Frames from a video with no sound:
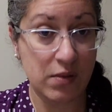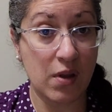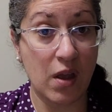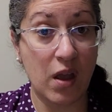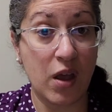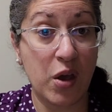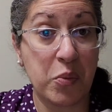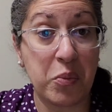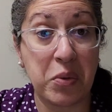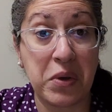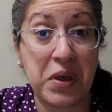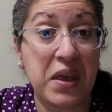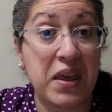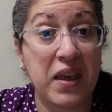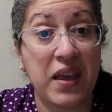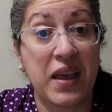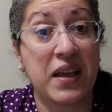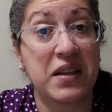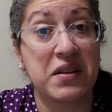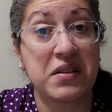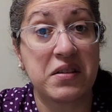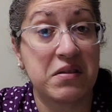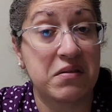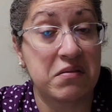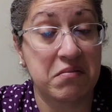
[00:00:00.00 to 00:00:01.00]
hope I can
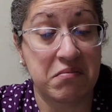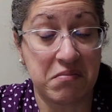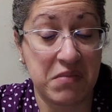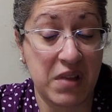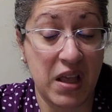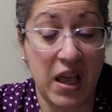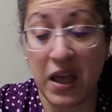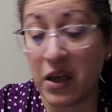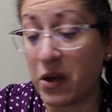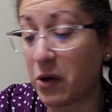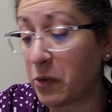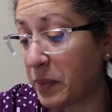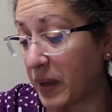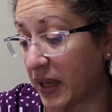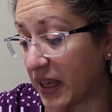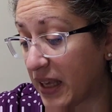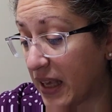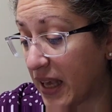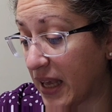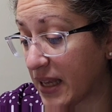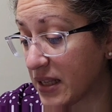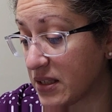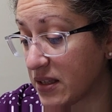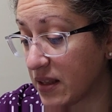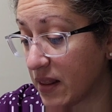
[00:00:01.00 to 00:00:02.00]

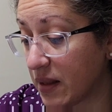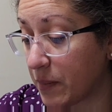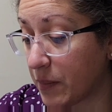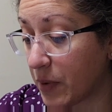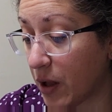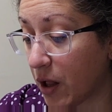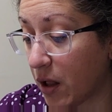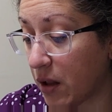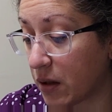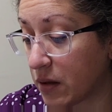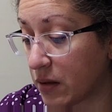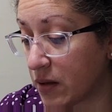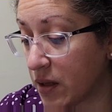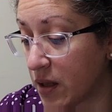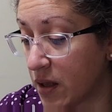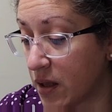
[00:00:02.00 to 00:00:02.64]
get to them all.